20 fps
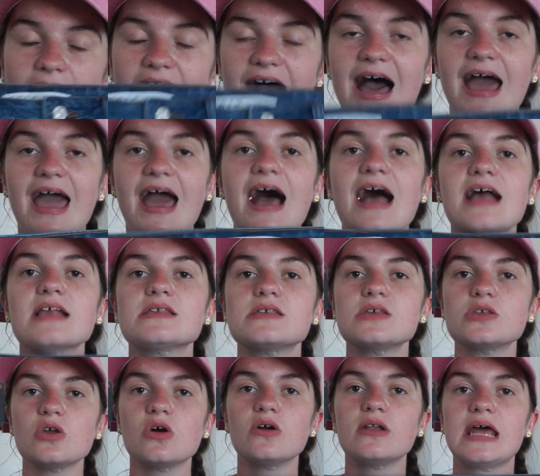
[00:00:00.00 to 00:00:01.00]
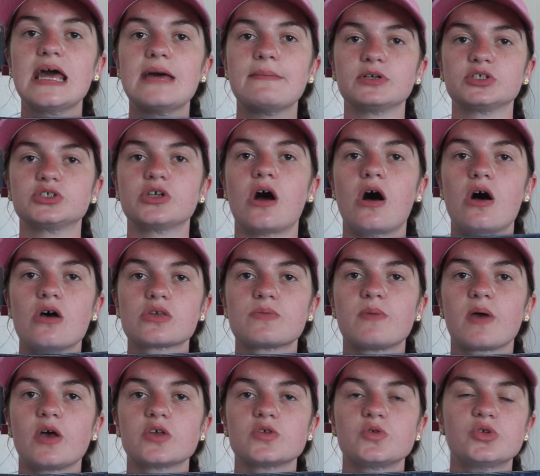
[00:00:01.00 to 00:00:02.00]
I had to donate my shorts
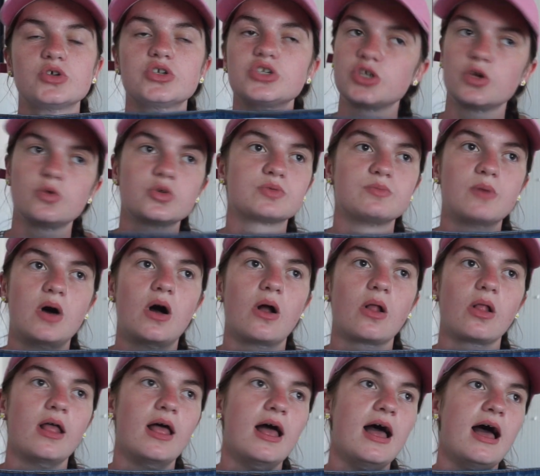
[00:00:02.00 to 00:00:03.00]
because they're just too small,